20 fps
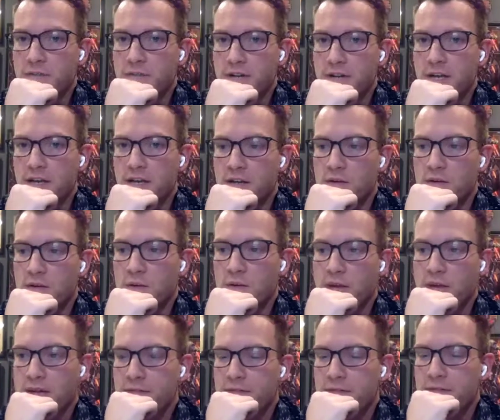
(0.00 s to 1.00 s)
over again, what
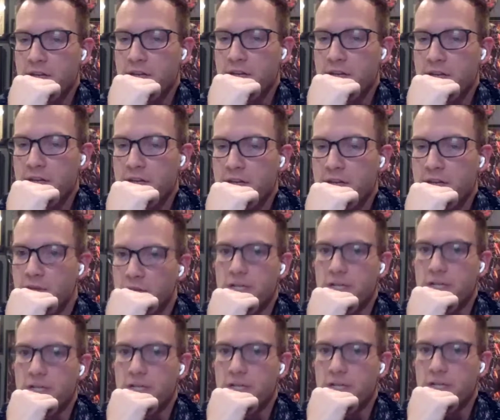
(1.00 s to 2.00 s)
kind of
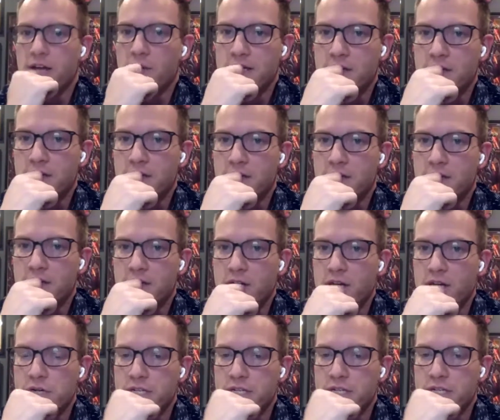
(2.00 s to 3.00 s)
video channel when I
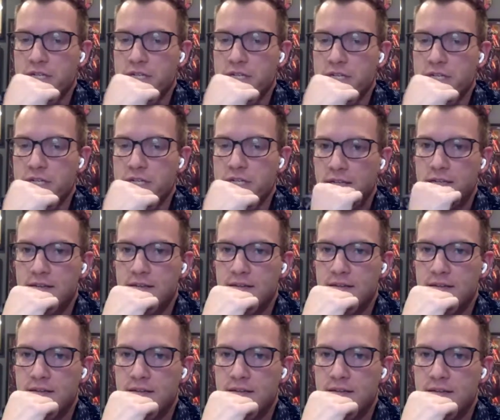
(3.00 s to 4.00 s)
start in order to get
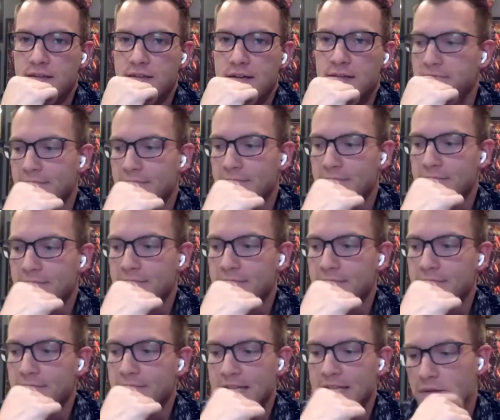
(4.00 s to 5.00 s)
leads.
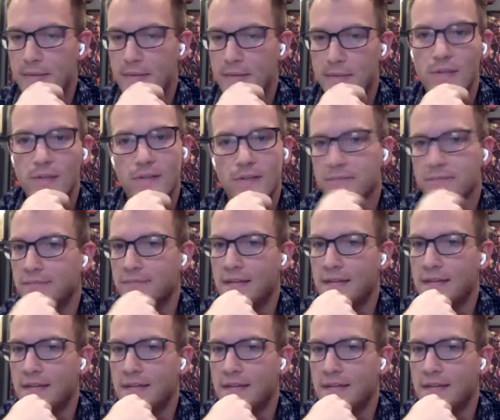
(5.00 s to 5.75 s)
Um, what again, I would go